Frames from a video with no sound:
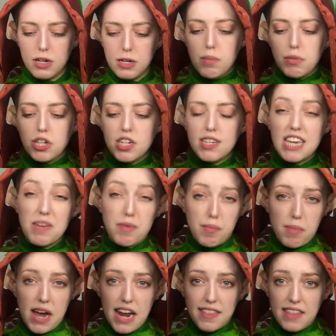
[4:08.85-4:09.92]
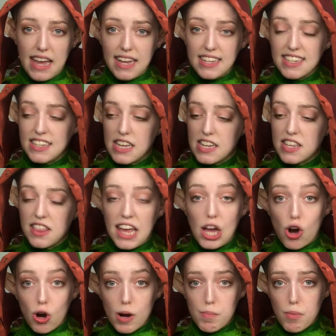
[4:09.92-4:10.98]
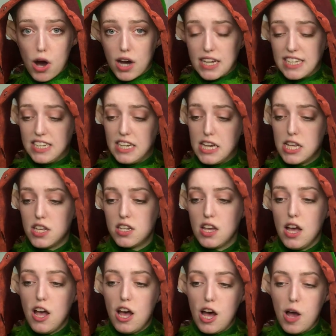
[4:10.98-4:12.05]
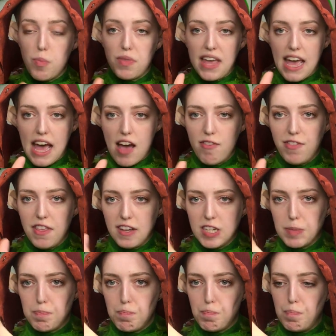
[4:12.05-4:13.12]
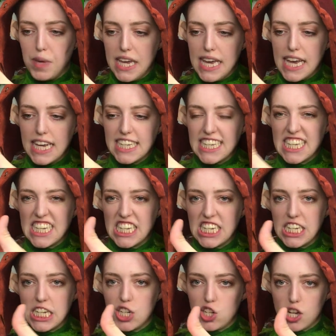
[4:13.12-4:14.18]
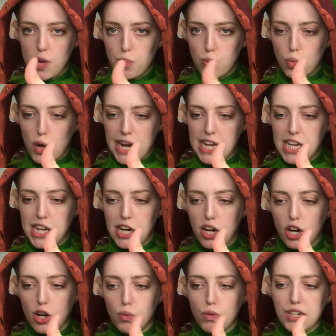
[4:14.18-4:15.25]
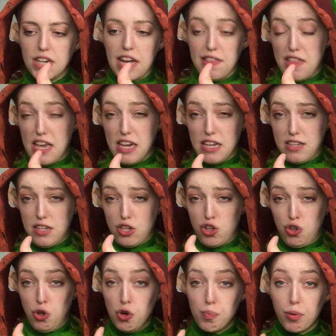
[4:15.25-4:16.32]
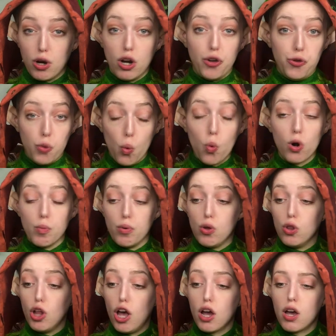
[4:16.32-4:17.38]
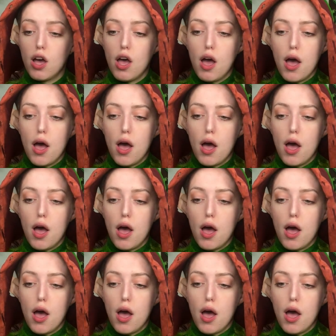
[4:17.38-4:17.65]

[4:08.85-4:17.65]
But just keep in mind that since they are moccasins, they have this big stitch up right here, which I think is a super adorable look.